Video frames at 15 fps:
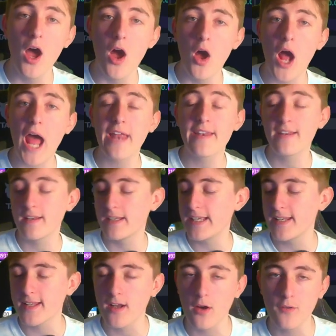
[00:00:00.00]
and
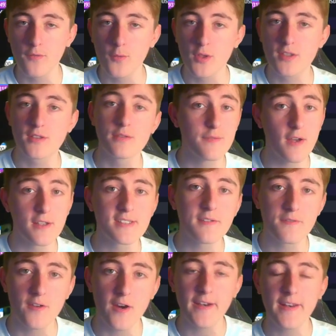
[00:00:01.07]
leading onwards to
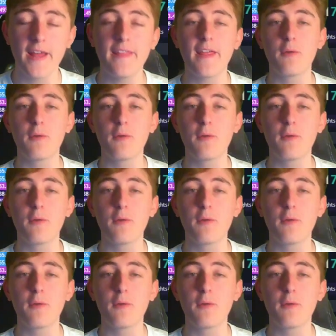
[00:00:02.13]
Thursday and Friday,